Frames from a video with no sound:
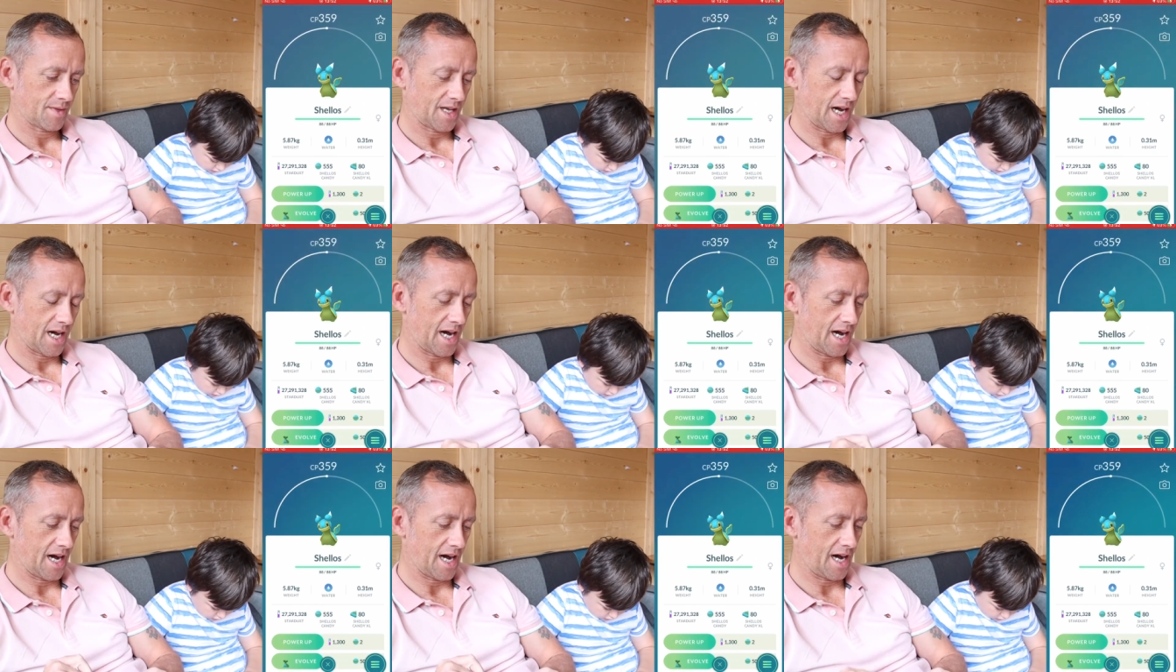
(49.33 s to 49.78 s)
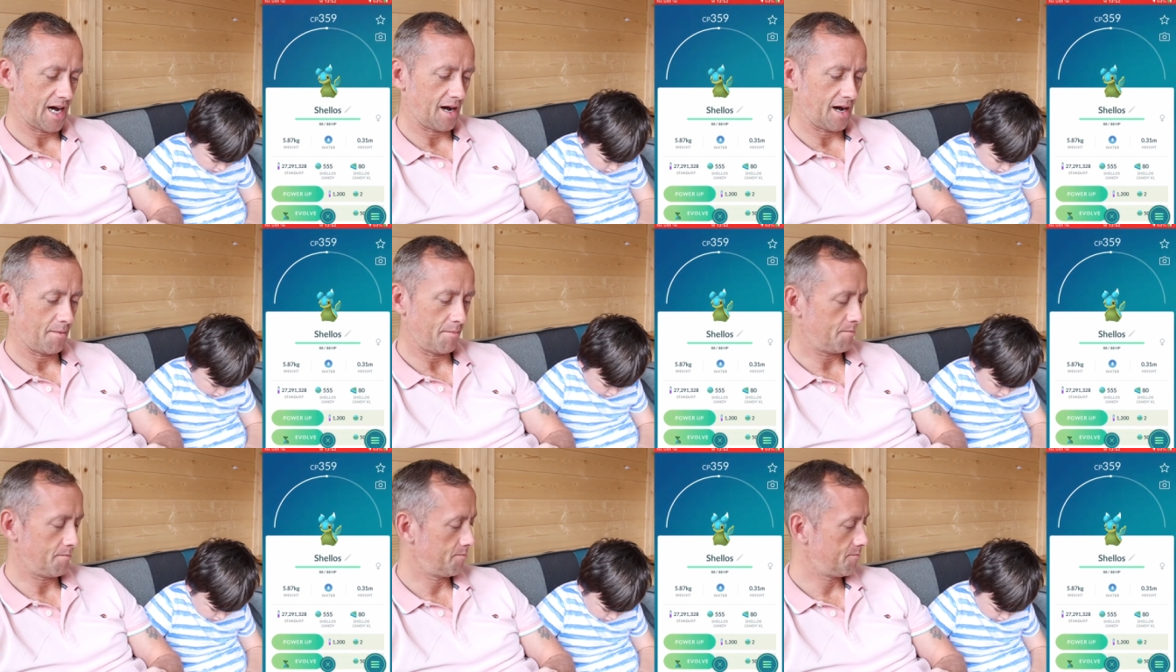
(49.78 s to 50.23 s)

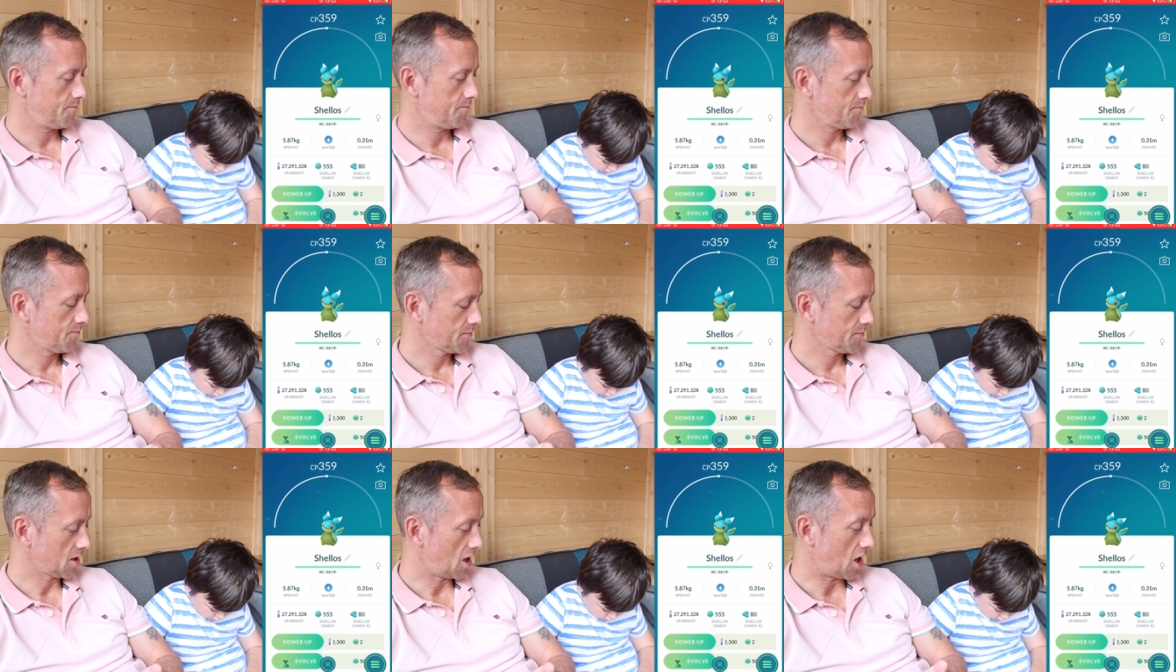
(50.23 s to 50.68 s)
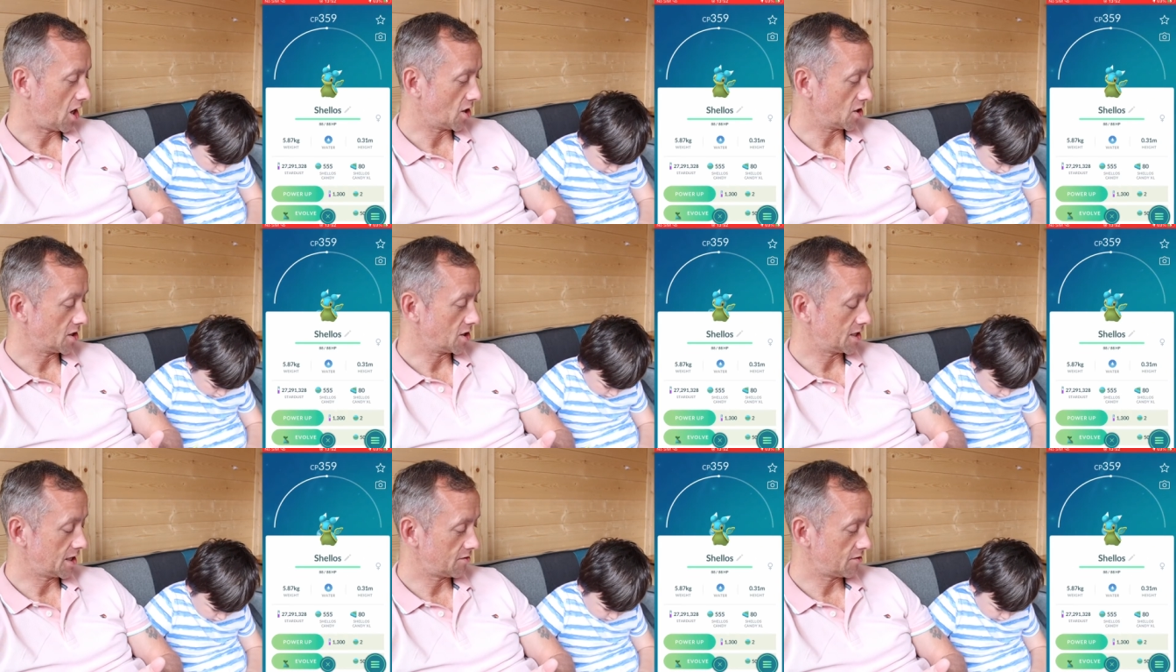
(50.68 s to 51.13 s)
Um, are
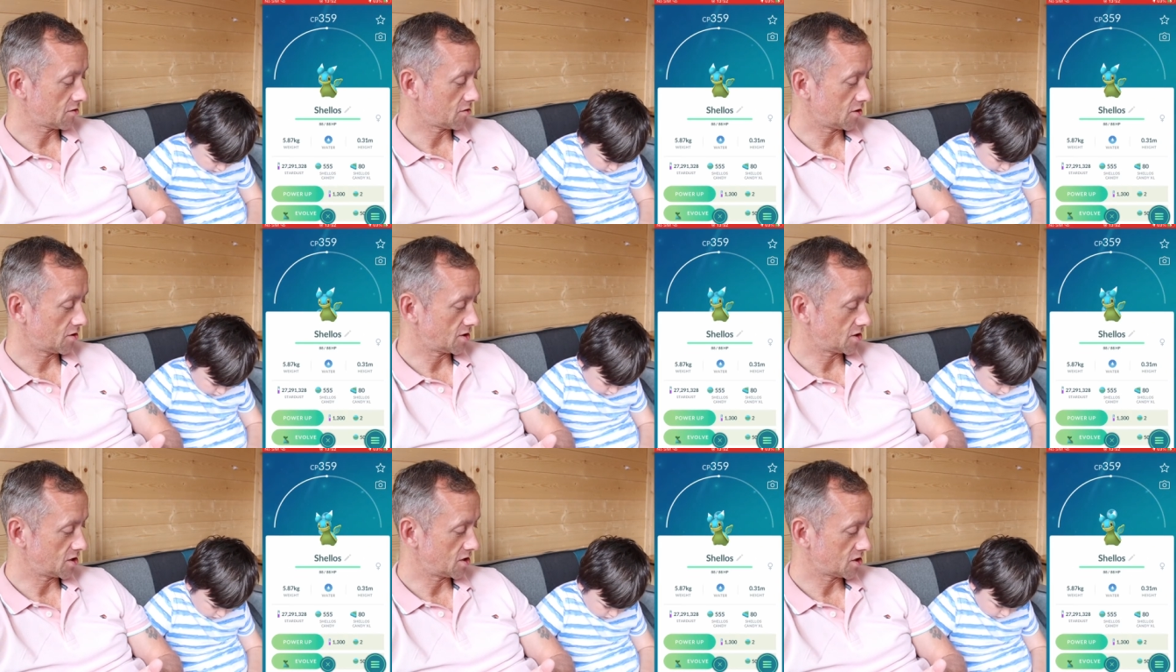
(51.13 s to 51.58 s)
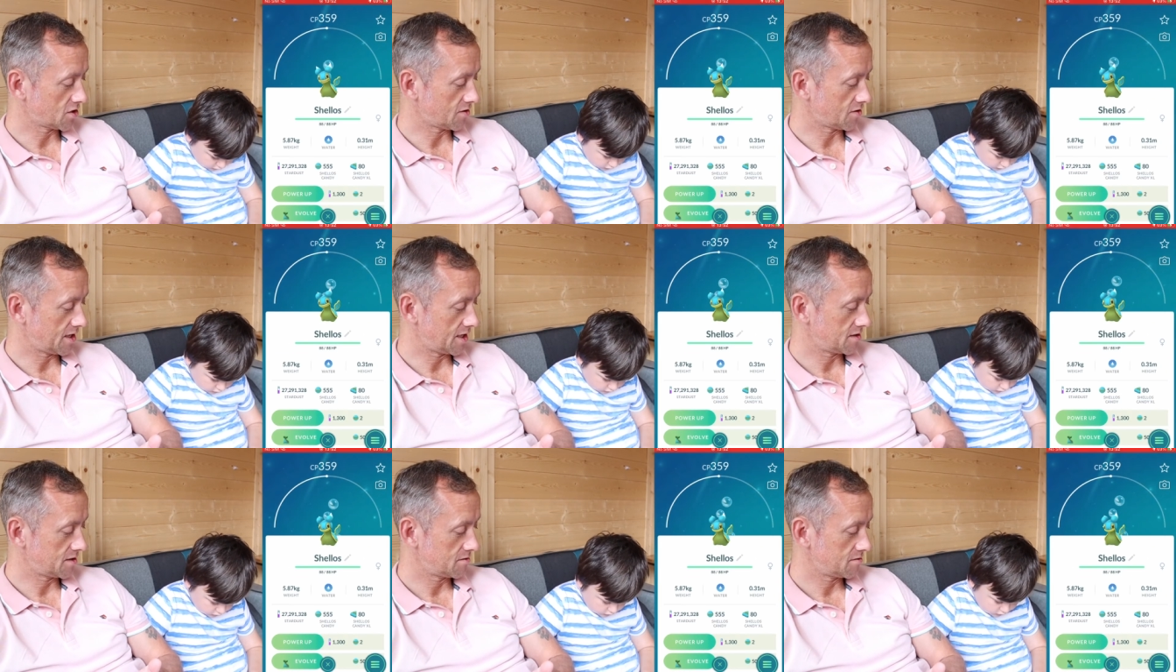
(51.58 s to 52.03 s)
you not recording your
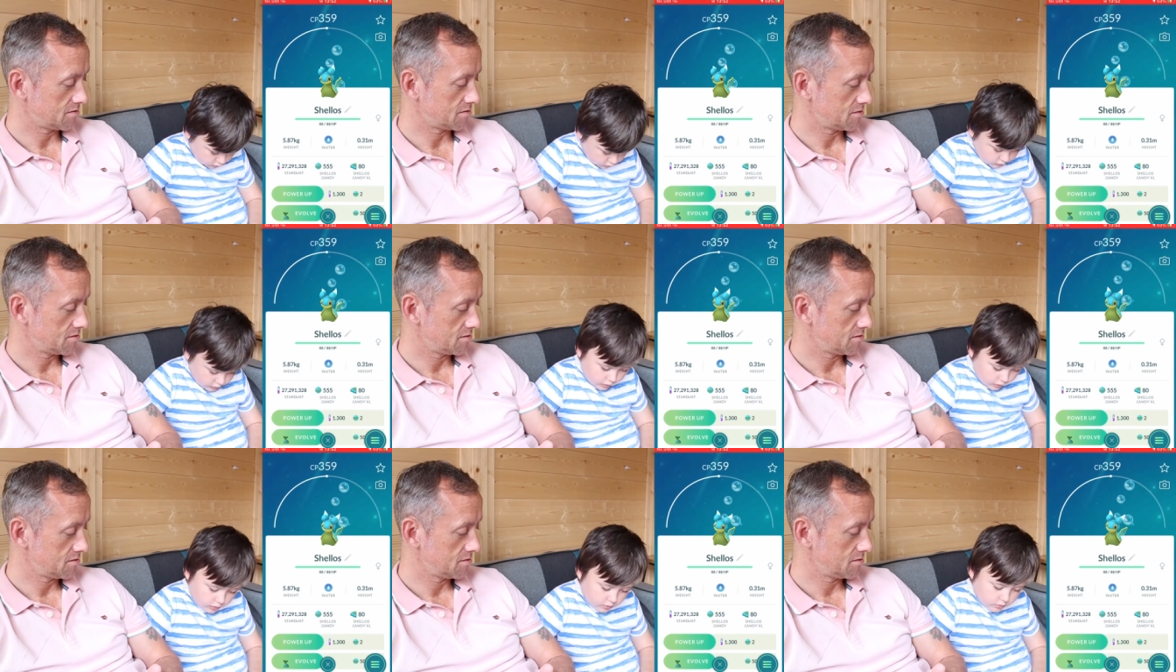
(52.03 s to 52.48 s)
screen? No.